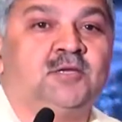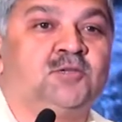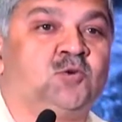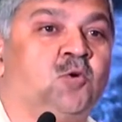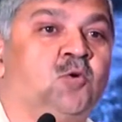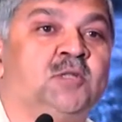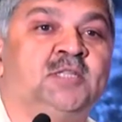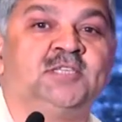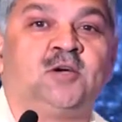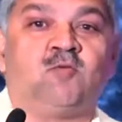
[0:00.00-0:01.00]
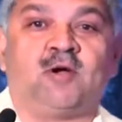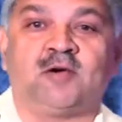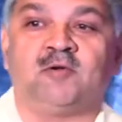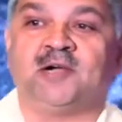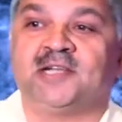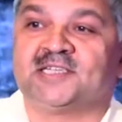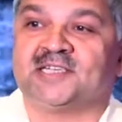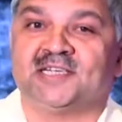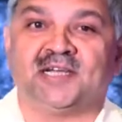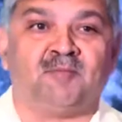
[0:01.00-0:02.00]
So, these are whatever you are
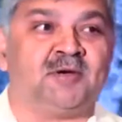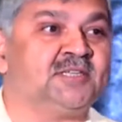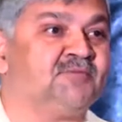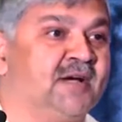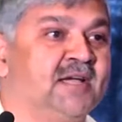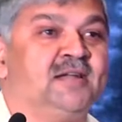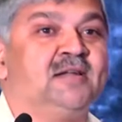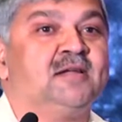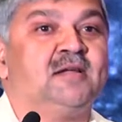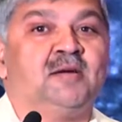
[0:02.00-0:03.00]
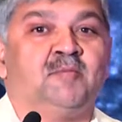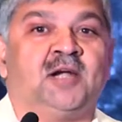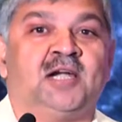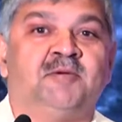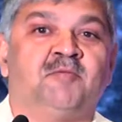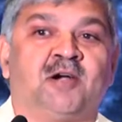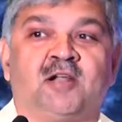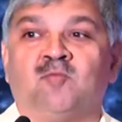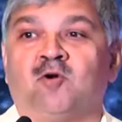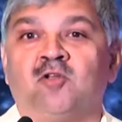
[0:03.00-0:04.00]
discussing numbers is fine, but ultimately
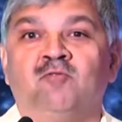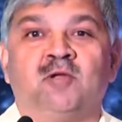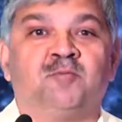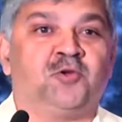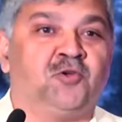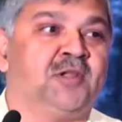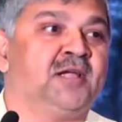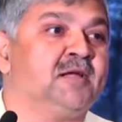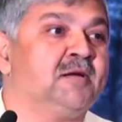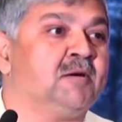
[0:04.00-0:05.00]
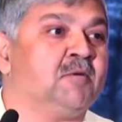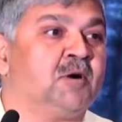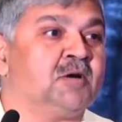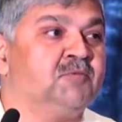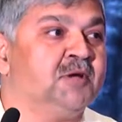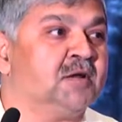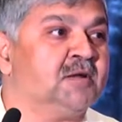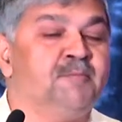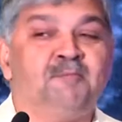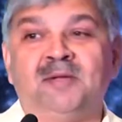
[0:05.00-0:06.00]
whatever model we are procuring or uh, what we are
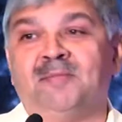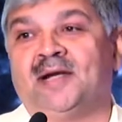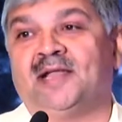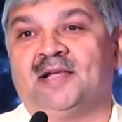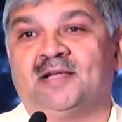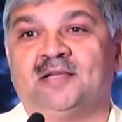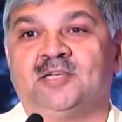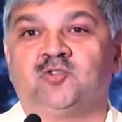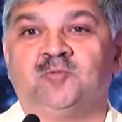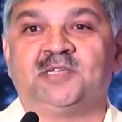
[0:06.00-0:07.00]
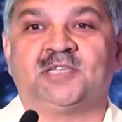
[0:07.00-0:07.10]
implementing, it should be